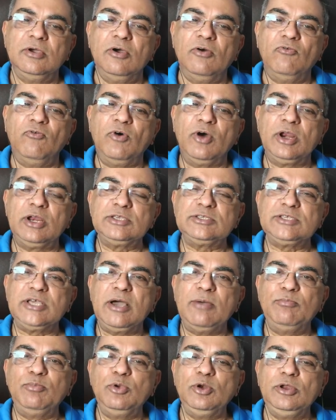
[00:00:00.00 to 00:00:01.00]
For
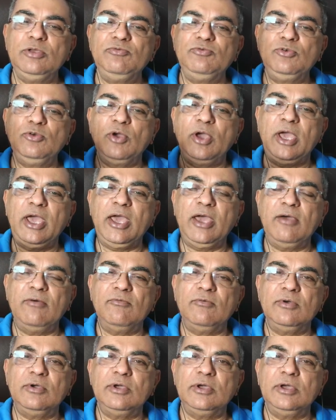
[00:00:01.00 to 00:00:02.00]
example, if you have
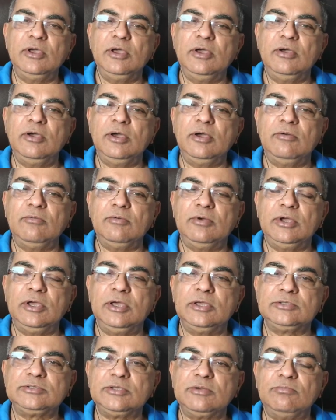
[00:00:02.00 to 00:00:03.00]

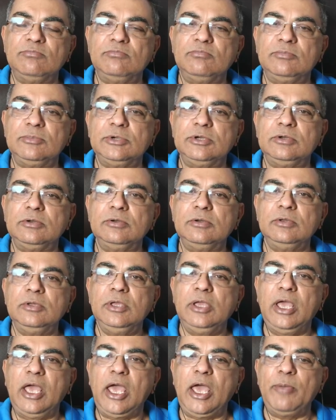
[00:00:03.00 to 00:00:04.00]
some
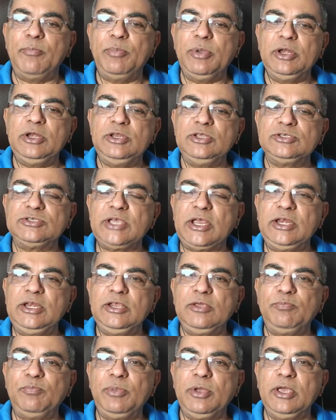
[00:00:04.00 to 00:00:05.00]

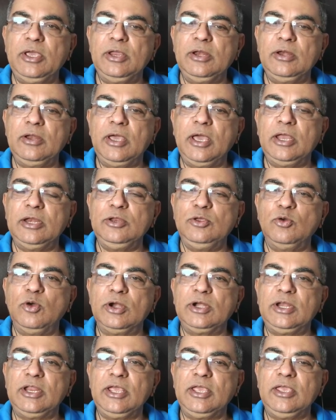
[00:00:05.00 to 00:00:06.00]
appendicitis pain and you are
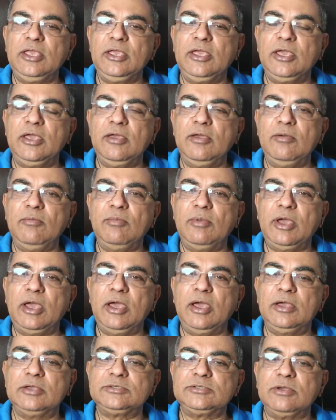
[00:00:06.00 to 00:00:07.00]
taking
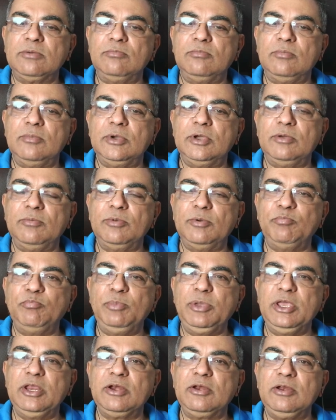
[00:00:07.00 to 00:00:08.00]
some
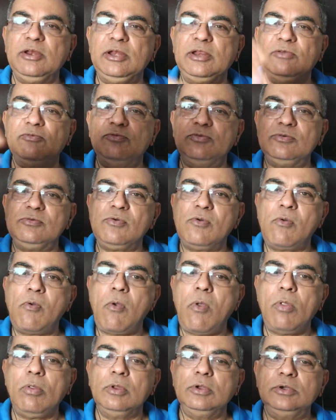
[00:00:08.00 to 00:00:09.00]
pain relief,
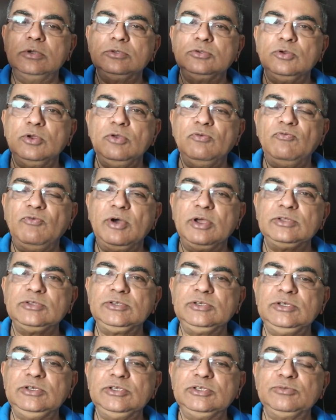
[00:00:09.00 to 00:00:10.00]
so if once
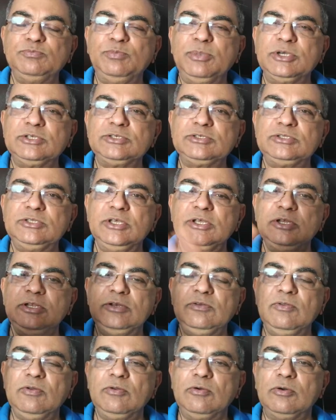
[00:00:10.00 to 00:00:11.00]
it is burst, then it
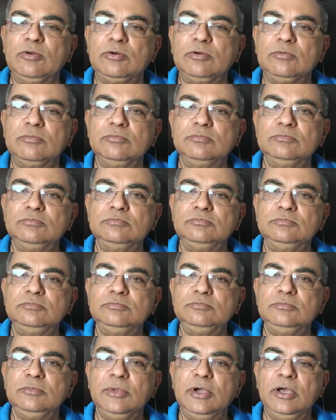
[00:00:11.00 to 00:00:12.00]
will go.
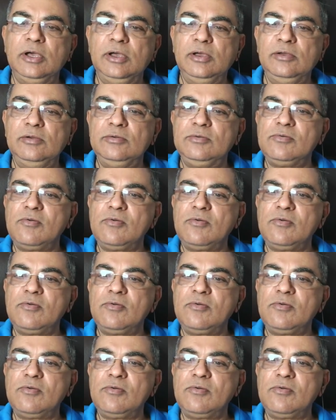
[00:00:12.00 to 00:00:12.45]
Huh?